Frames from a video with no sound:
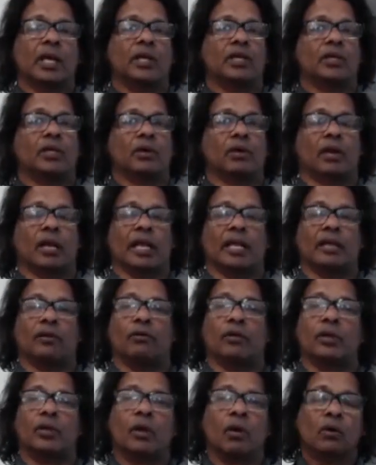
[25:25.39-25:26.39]
you'll,
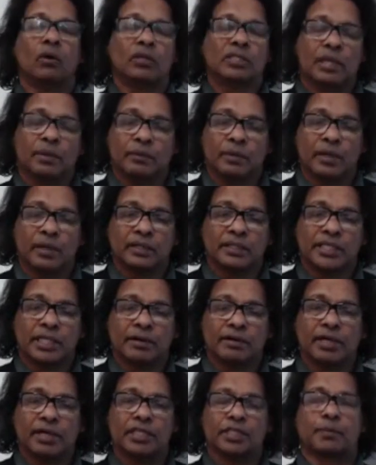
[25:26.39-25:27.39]
you'll know some
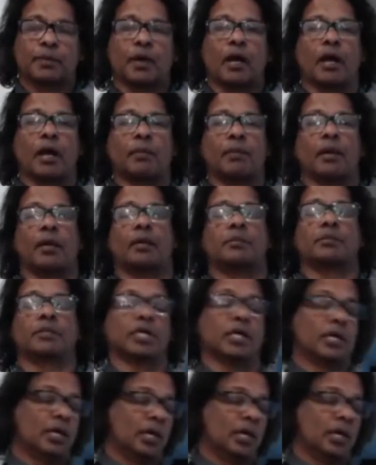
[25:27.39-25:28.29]
serious problems,